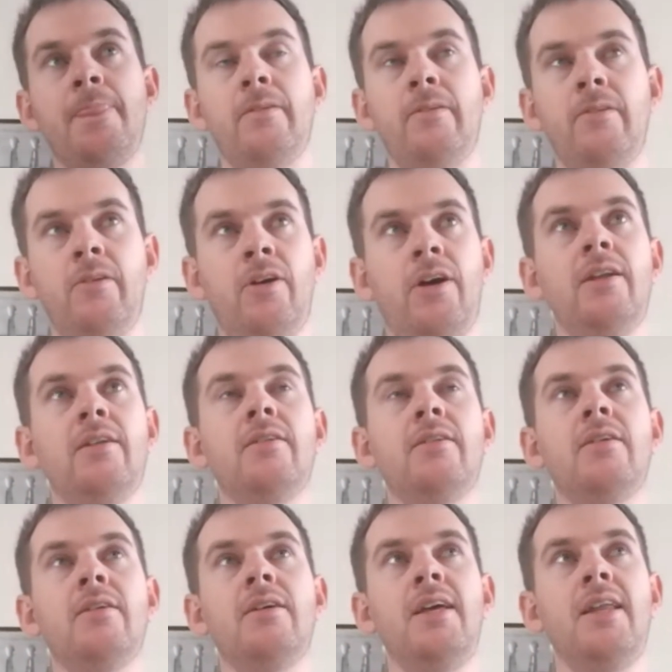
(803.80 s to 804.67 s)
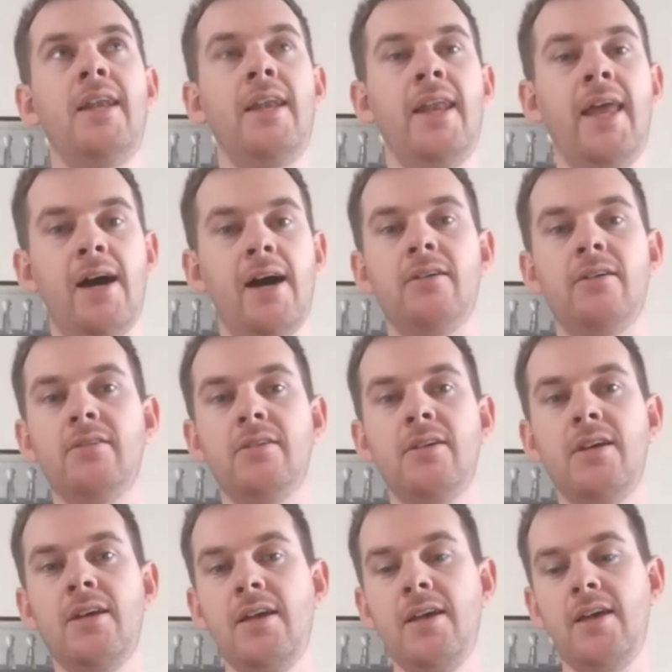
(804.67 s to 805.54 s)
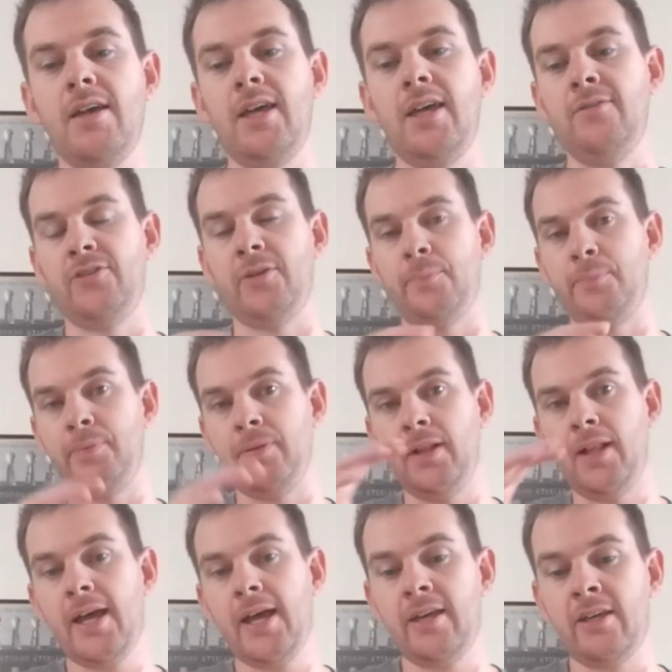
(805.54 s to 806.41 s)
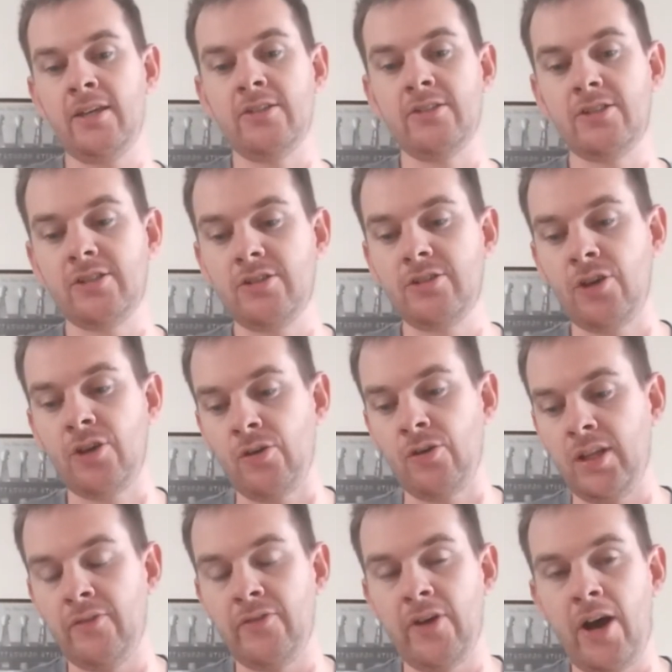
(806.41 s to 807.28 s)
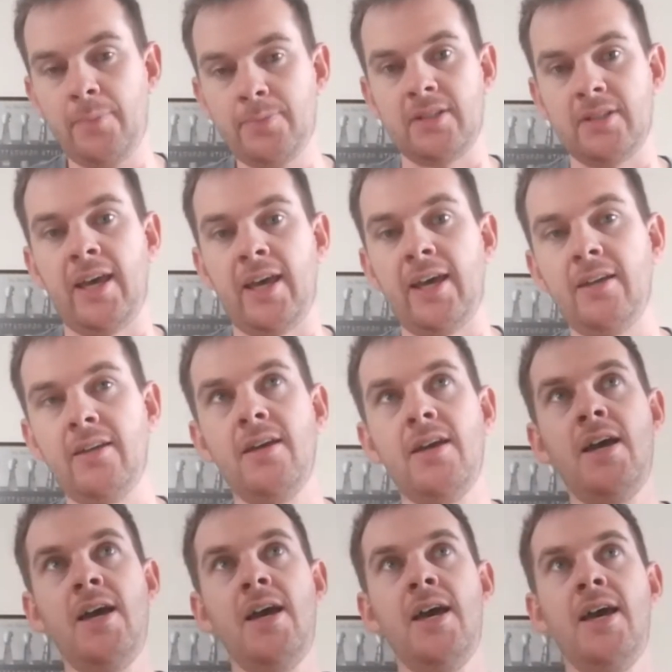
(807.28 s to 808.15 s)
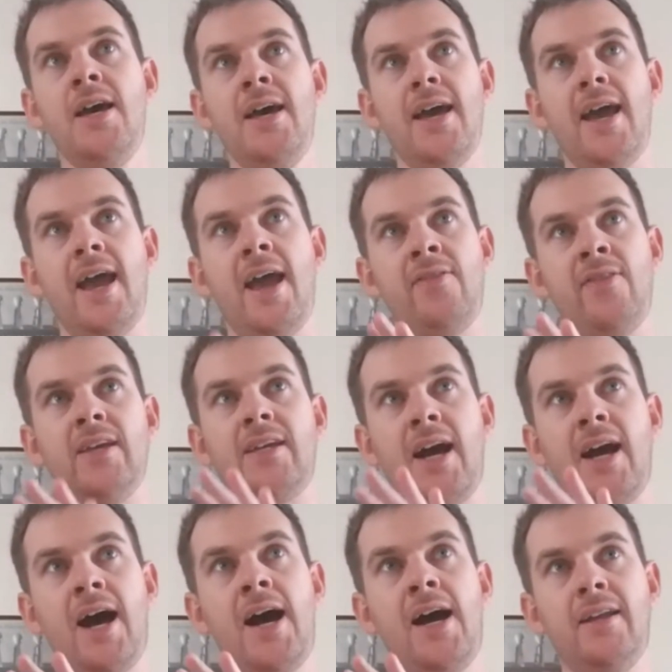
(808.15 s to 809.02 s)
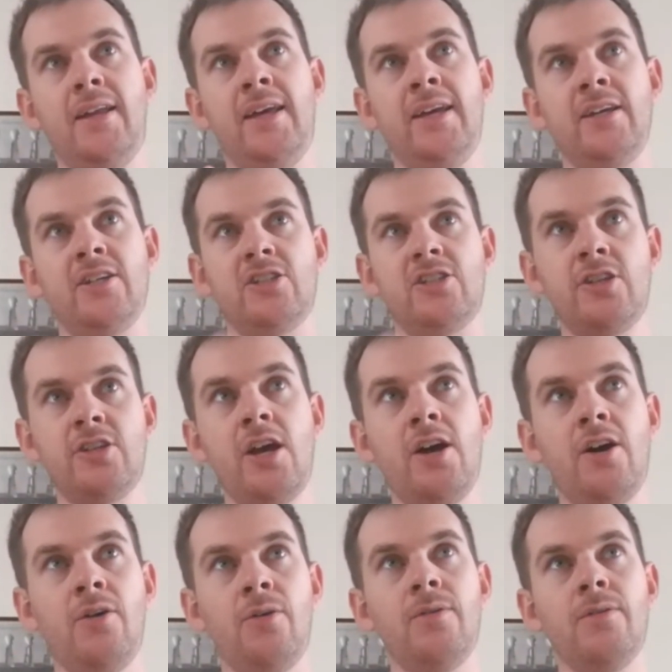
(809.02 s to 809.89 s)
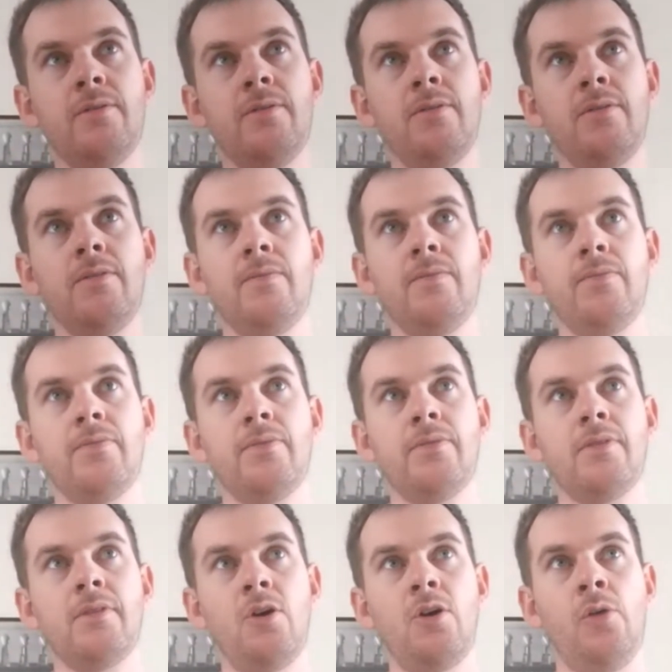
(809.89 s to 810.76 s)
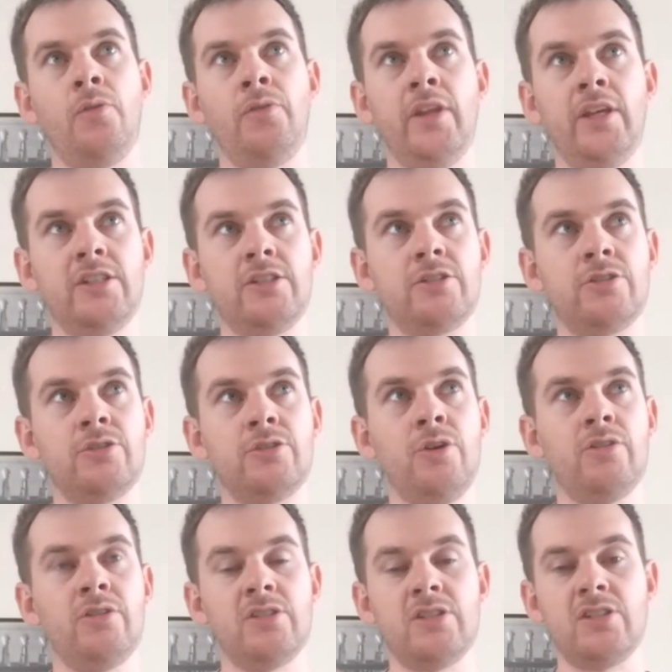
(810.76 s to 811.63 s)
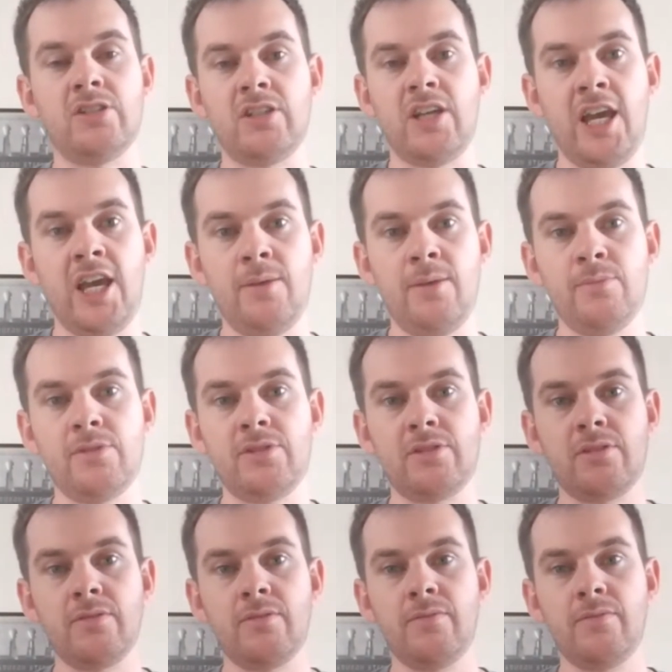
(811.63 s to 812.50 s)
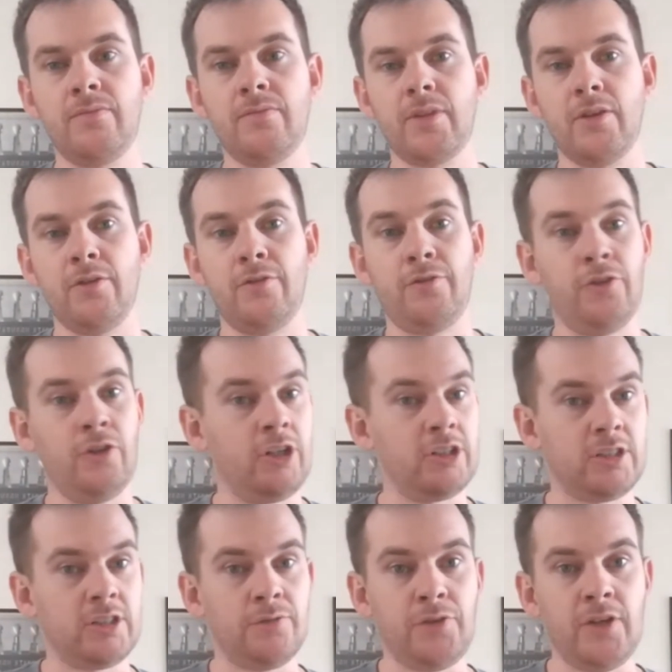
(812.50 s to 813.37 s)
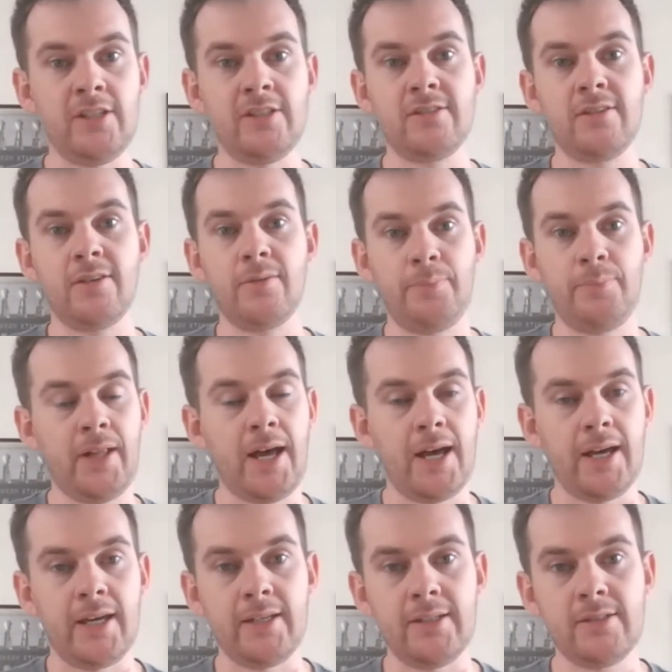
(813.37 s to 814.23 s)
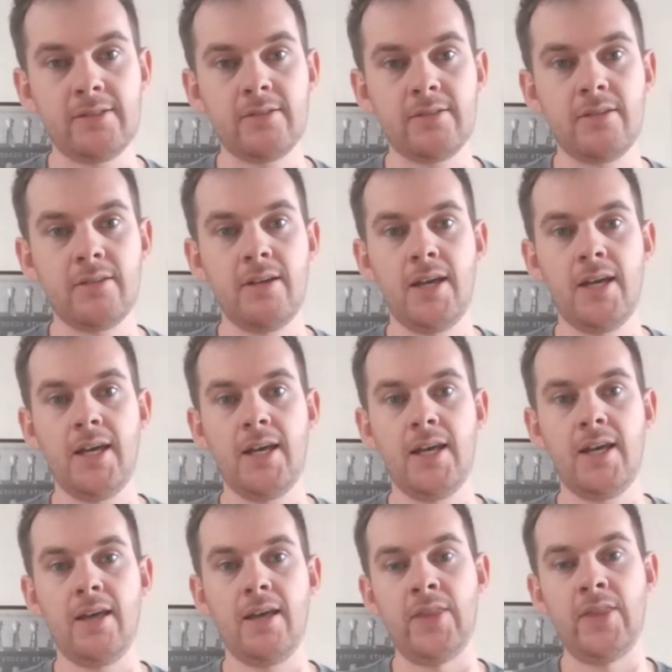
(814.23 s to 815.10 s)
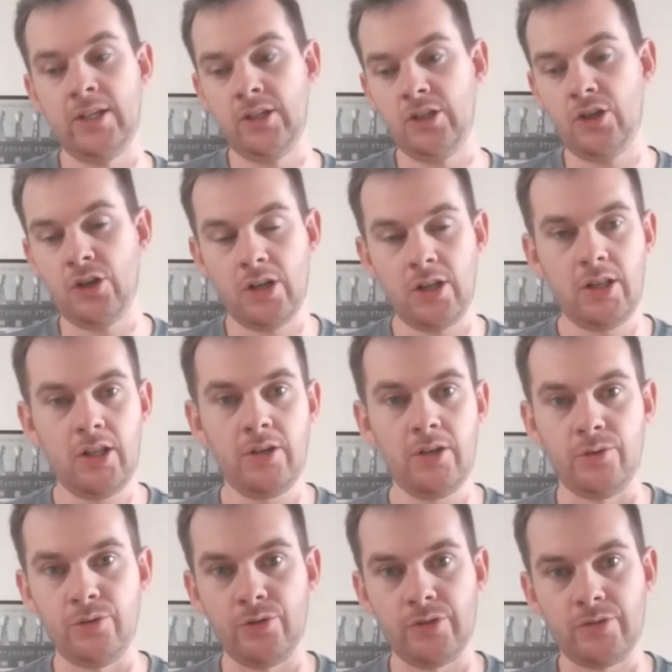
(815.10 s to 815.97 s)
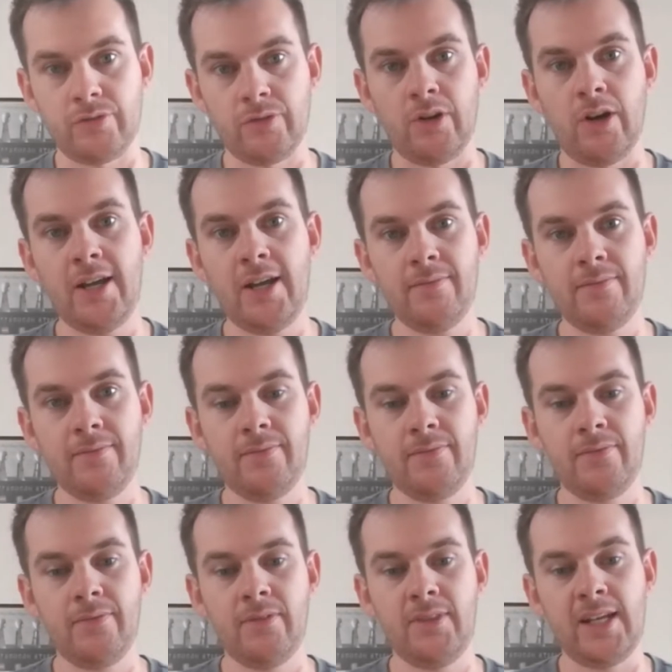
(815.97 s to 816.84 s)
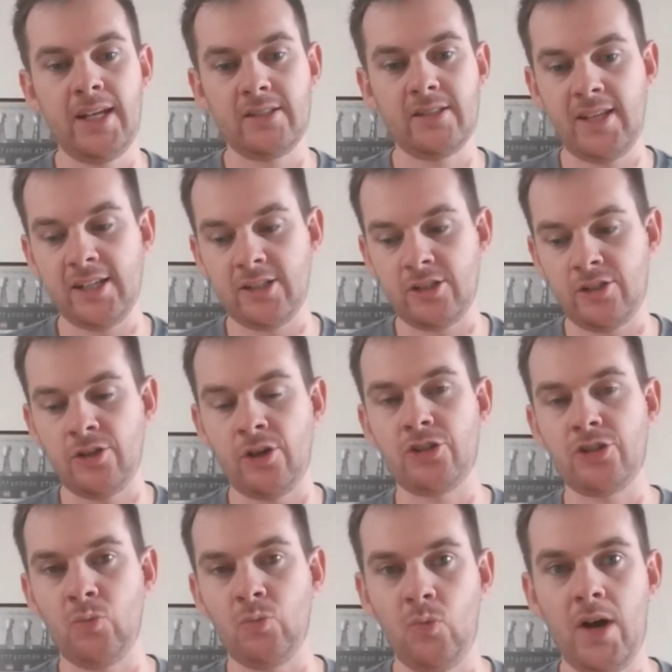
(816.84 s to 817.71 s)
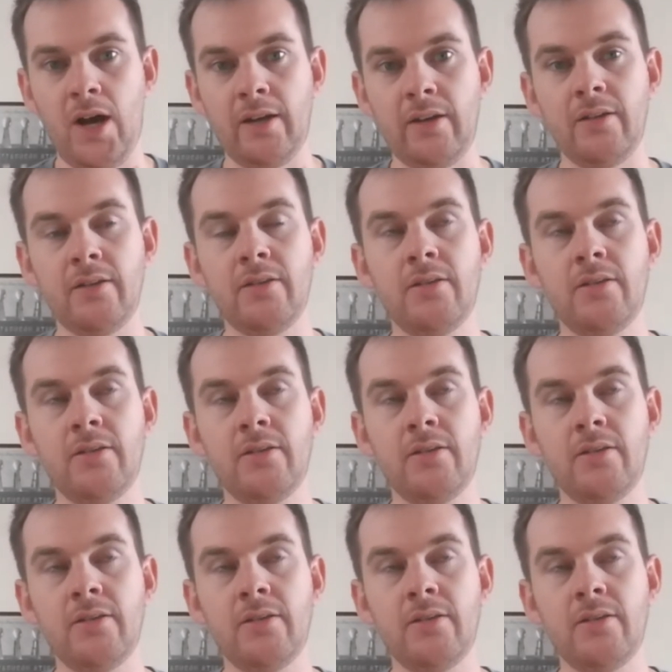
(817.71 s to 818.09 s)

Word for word: right? Now, if the players don't live up to that and they can't excel on these certain schemes, philosophies, plays, then you're going to lose, right? That's that's notion 1.